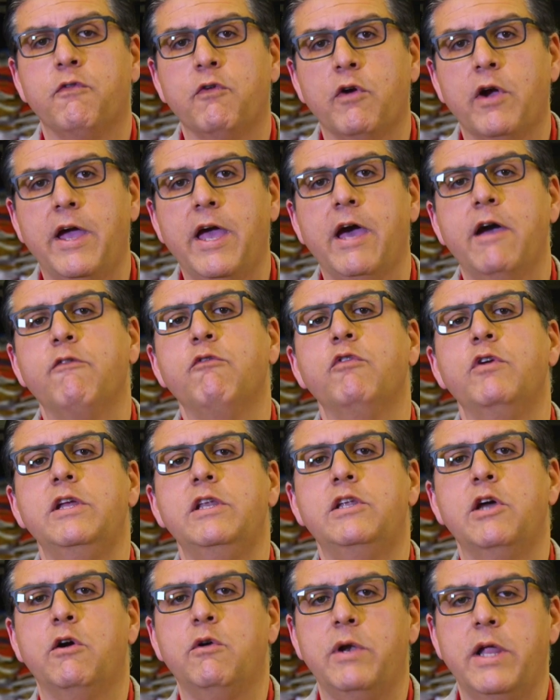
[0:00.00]
for every
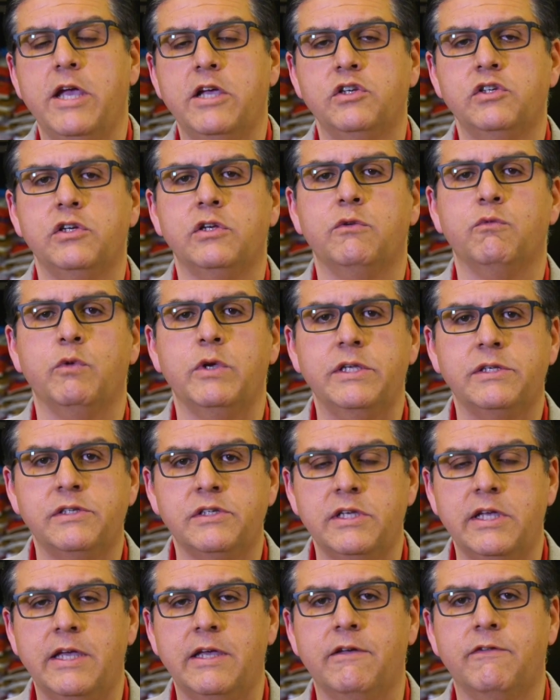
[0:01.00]
donation
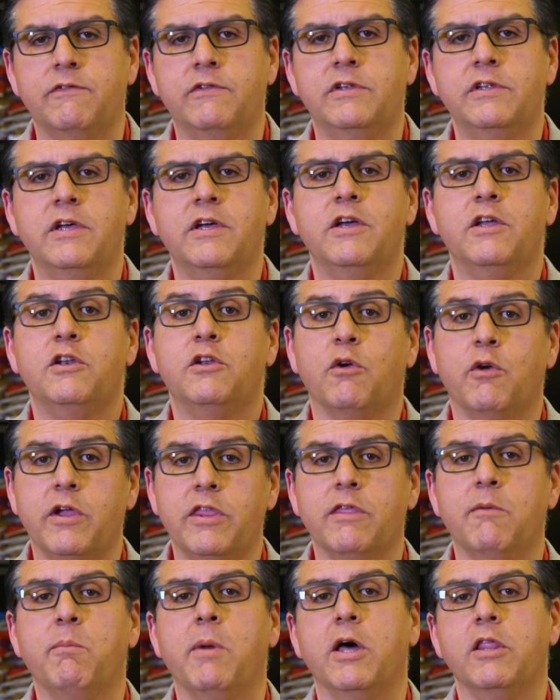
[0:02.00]
received
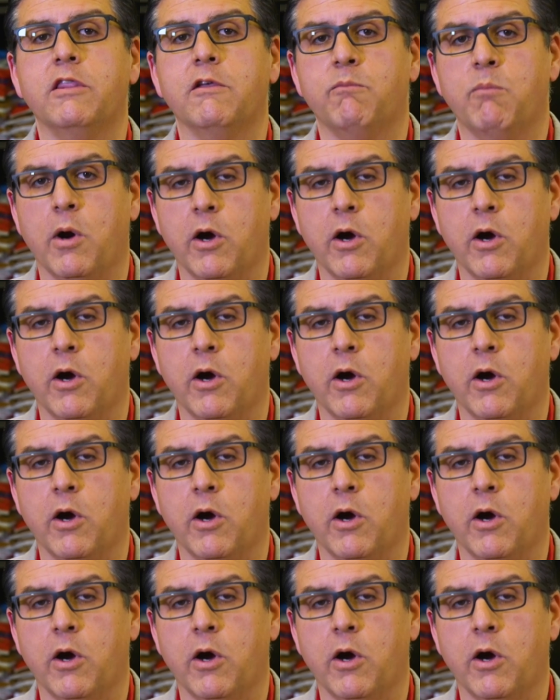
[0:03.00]
during the month of